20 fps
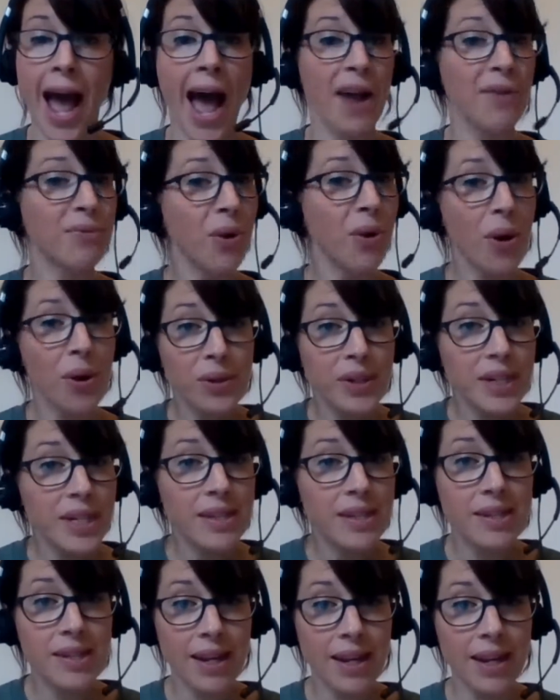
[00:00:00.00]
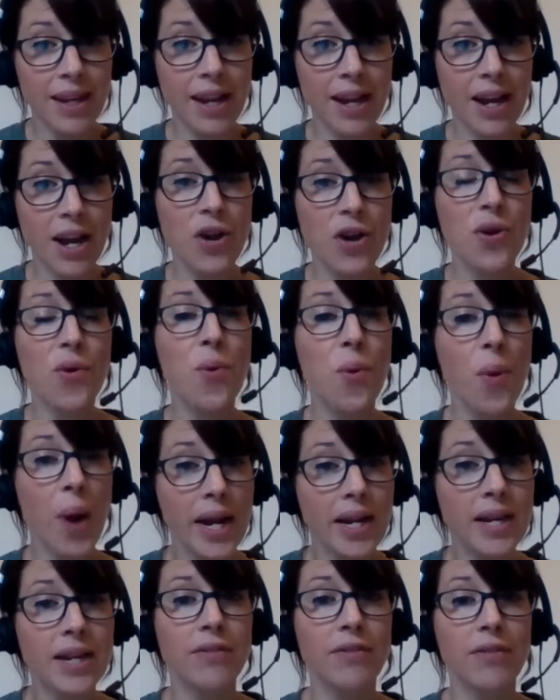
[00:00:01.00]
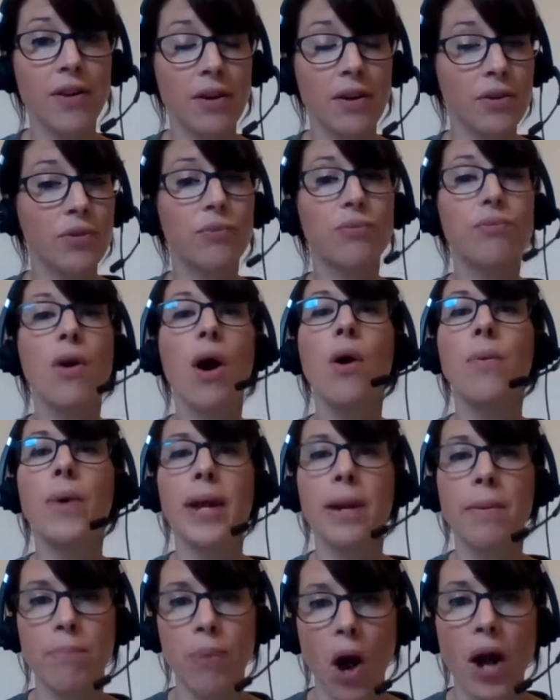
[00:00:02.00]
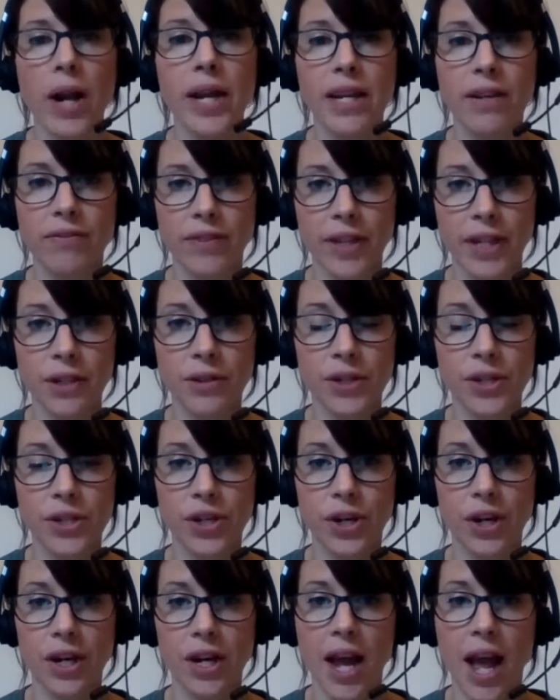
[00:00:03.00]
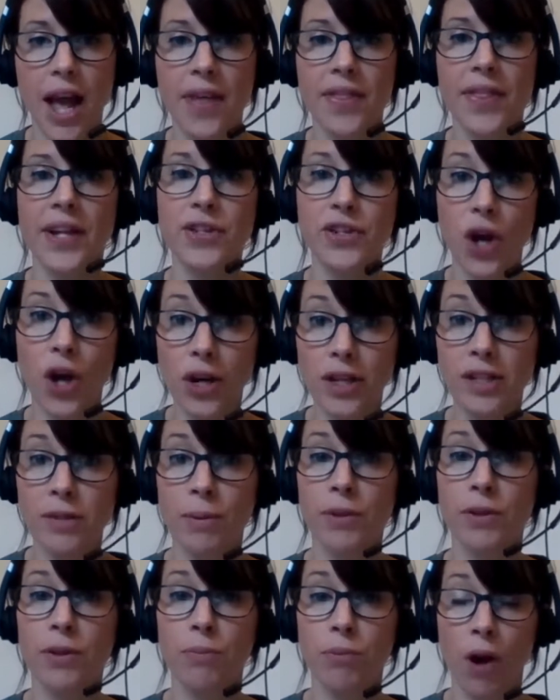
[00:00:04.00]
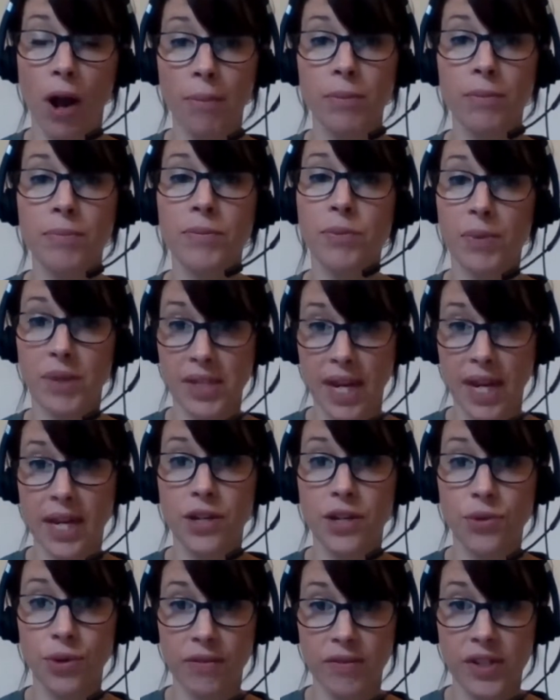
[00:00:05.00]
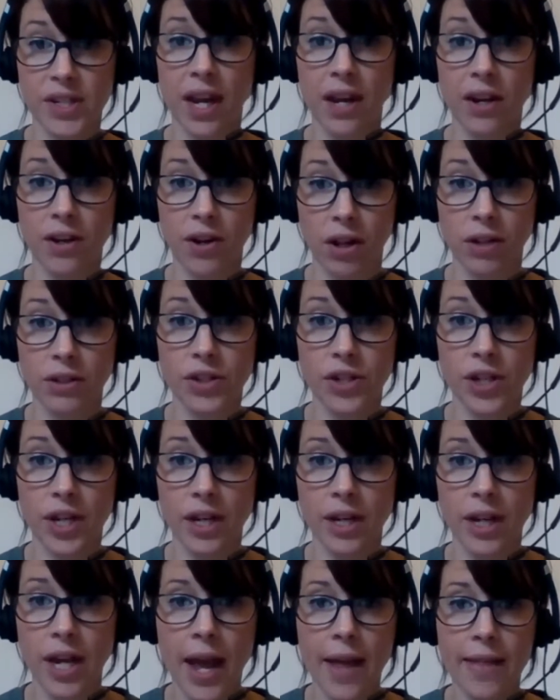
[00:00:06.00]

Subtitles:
And we're already seeing quite a growing body of literature that talks about the problems with data driven technology,